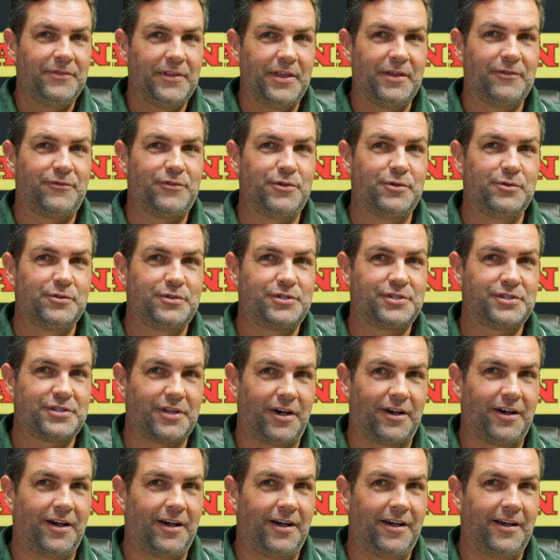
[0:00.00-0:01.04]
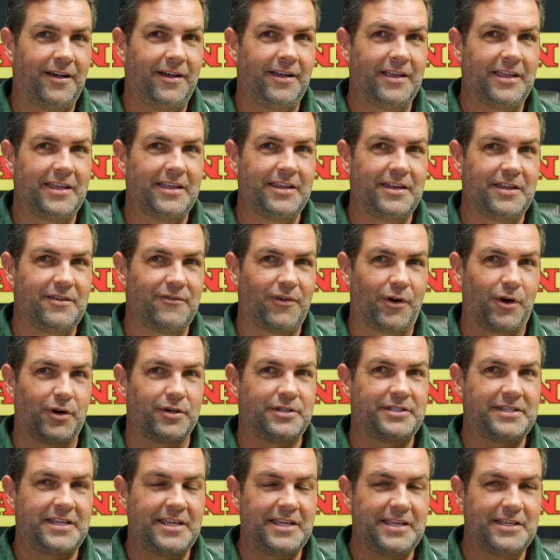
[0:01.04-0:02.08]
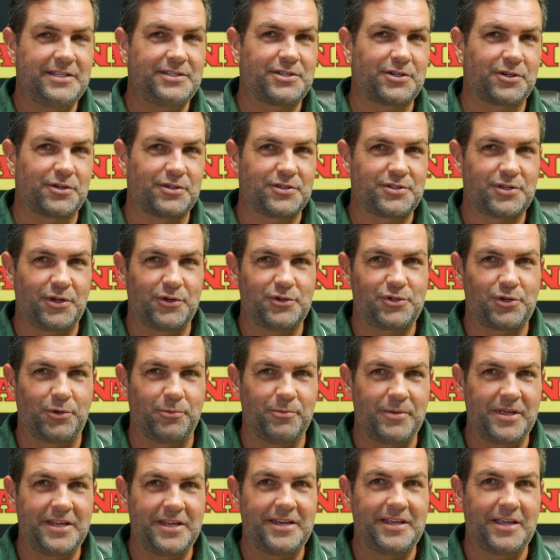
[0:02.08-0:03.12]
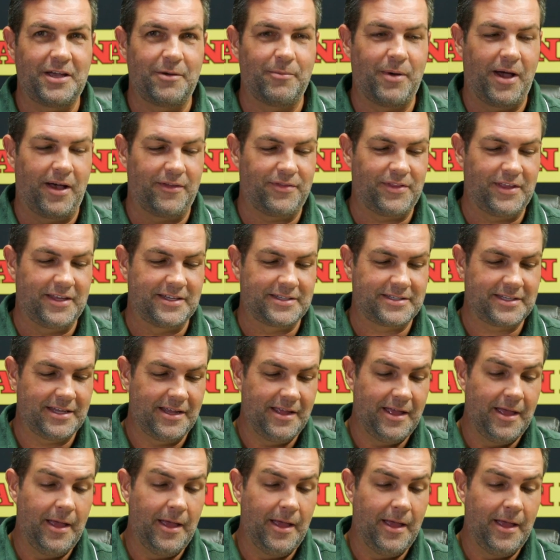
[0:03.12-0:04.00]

If you saw any of our teaser social media about this,